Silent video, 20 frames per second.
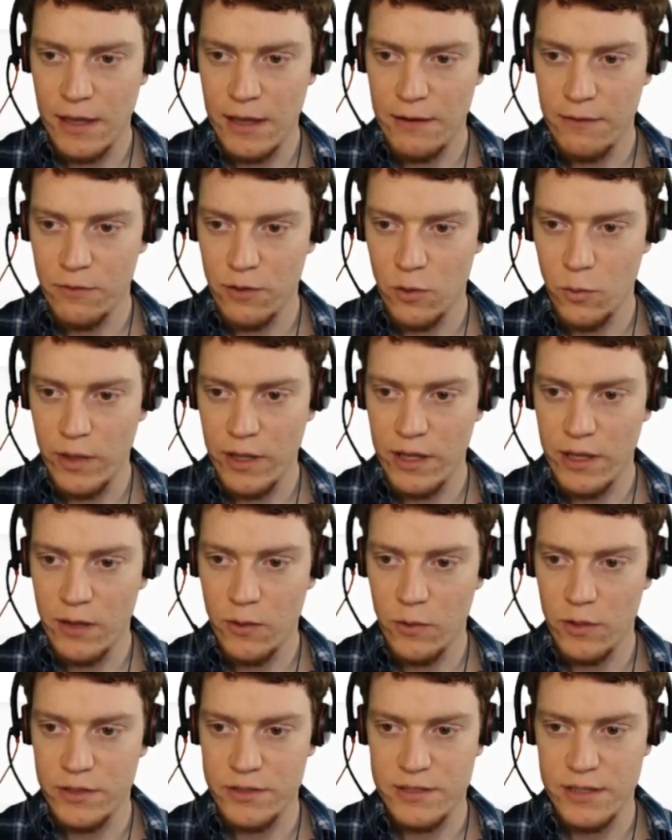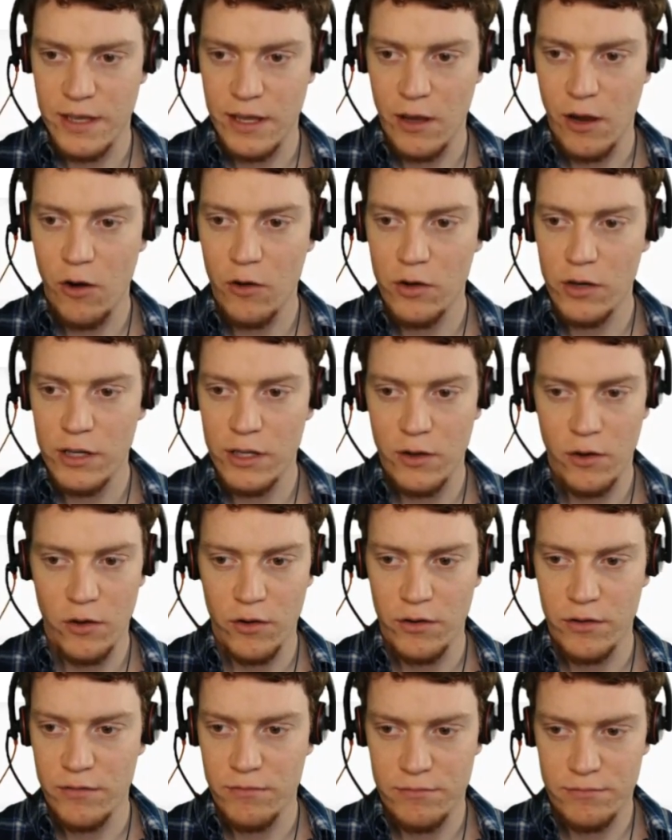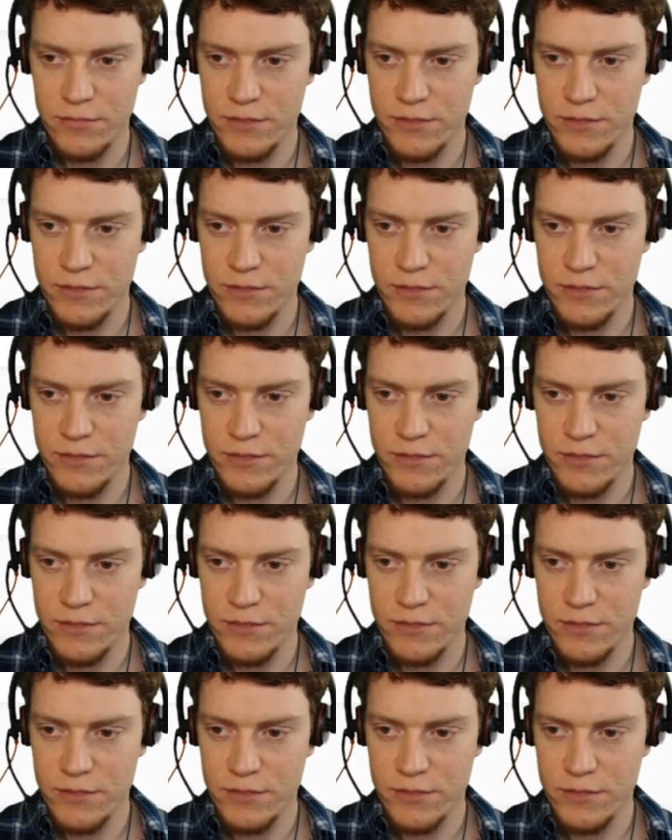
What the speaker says: every week, you'd say only on